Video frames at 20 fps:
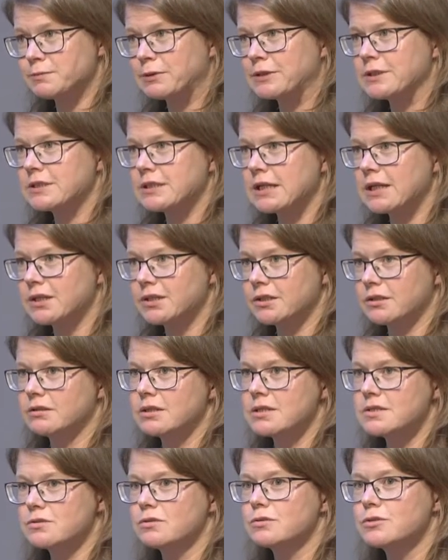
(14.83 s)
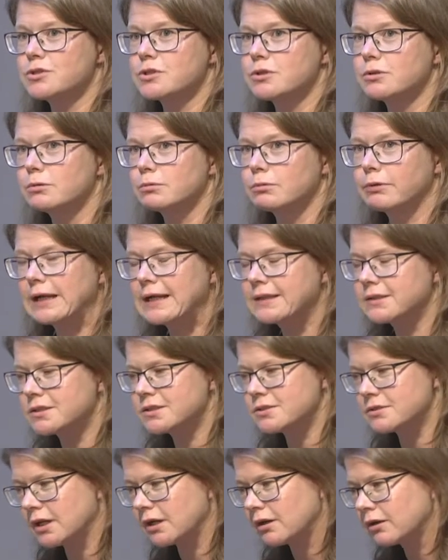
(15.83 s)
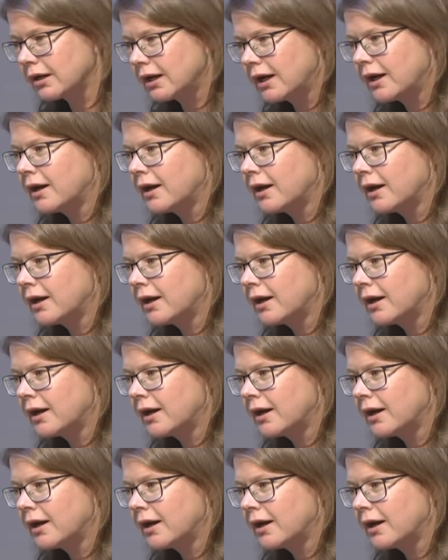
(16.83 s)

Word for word: presentation is also related to the